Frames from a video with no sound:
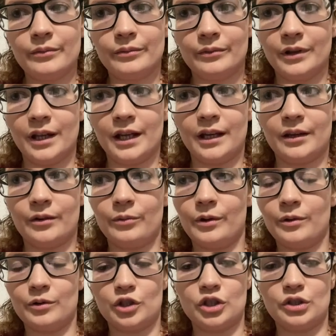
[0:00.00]
Like we
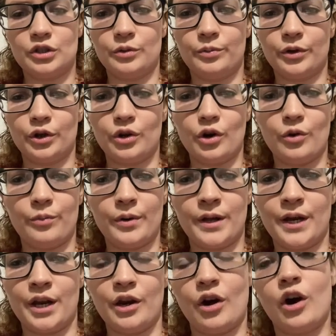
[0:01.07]
were just super open
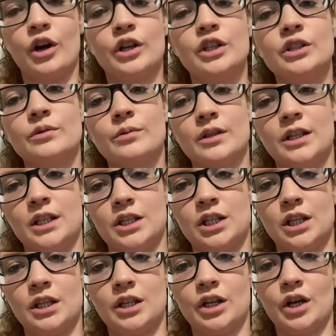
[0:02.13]
and honest with each other,